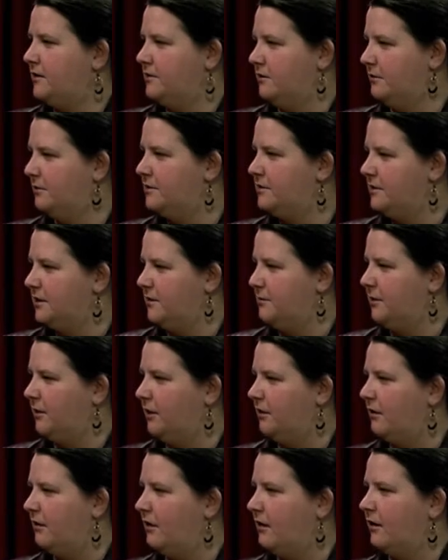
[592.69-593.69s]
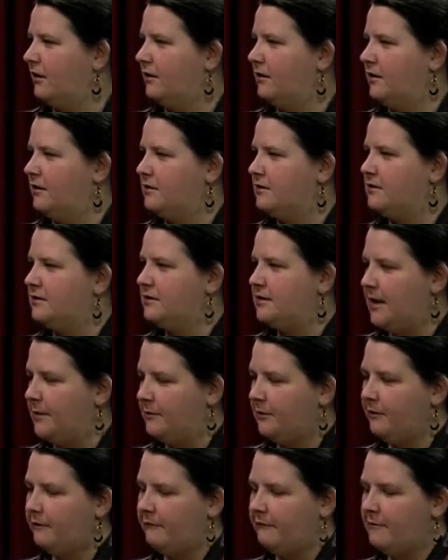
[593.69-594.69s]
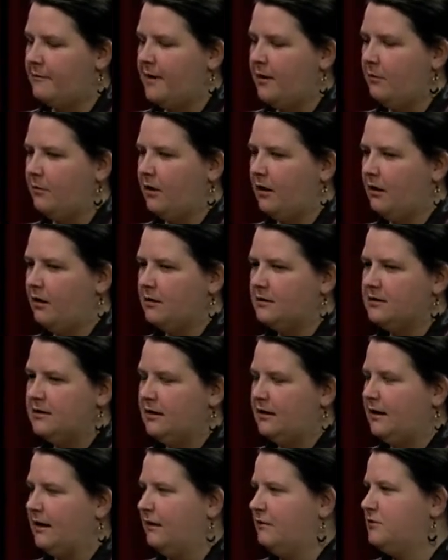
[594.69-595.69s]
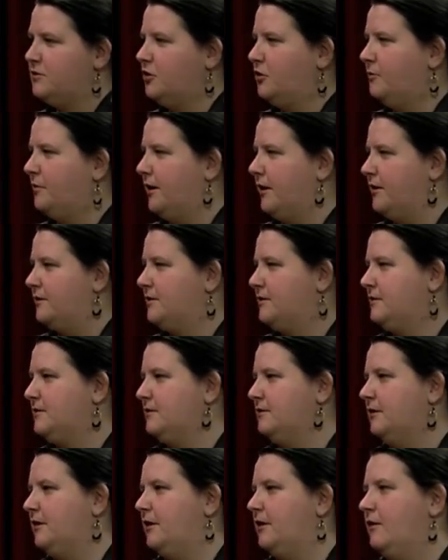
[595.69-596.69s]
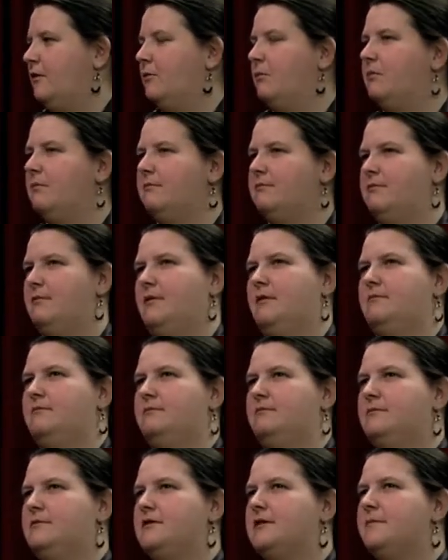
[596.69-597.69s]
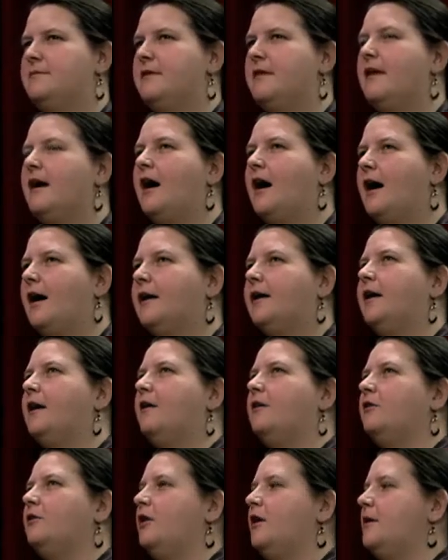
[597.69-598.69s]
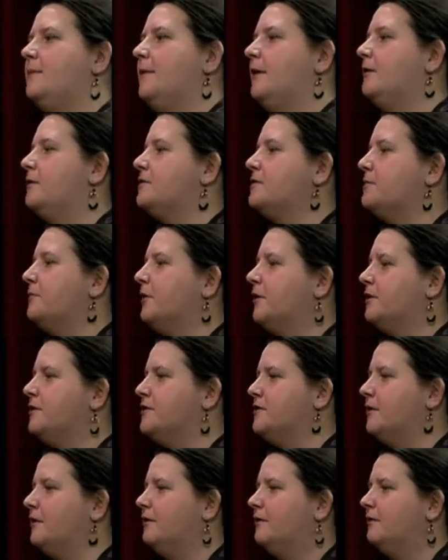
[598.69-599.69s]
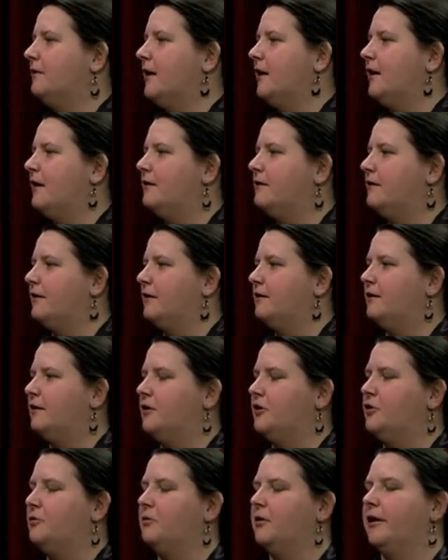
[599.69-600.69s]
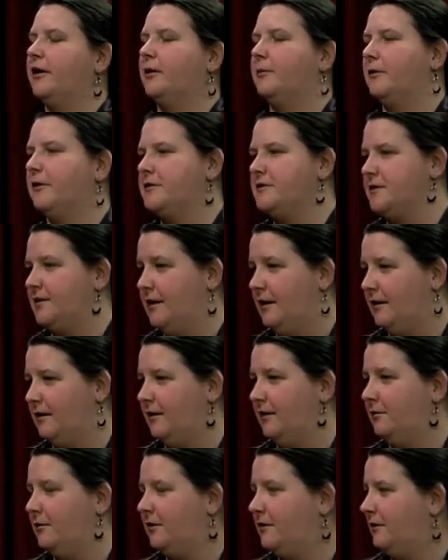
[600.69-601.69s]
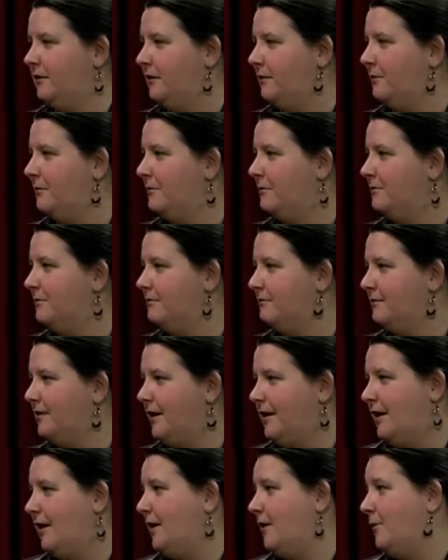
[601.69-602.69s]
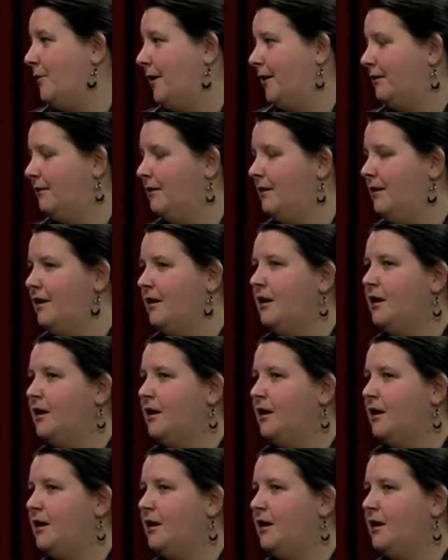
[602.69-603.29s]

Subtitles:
I do with CPR is separate from my work on city council, but it's, something that I care a lot about as a person, and I think that you bring your personality with you anywhere.